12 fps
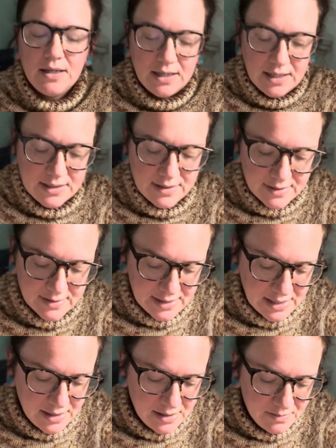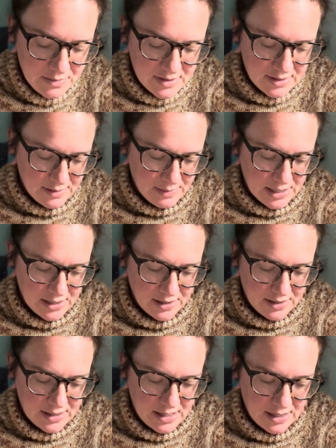it seems to me
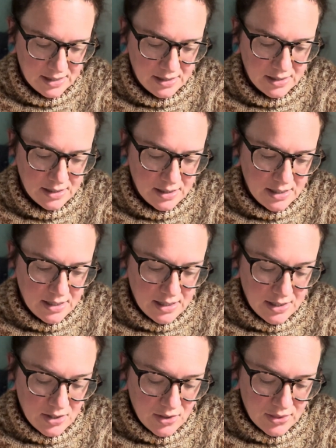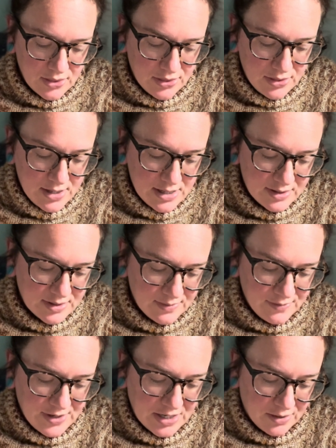that this
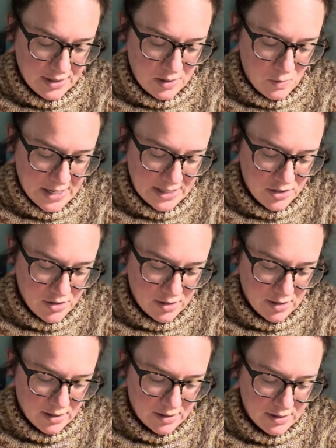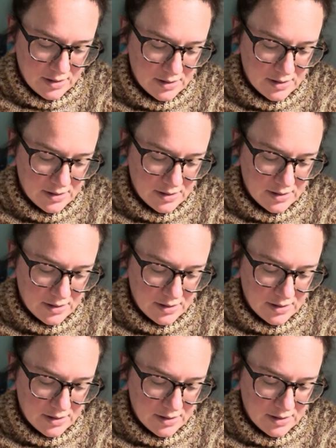fingering weight yarn,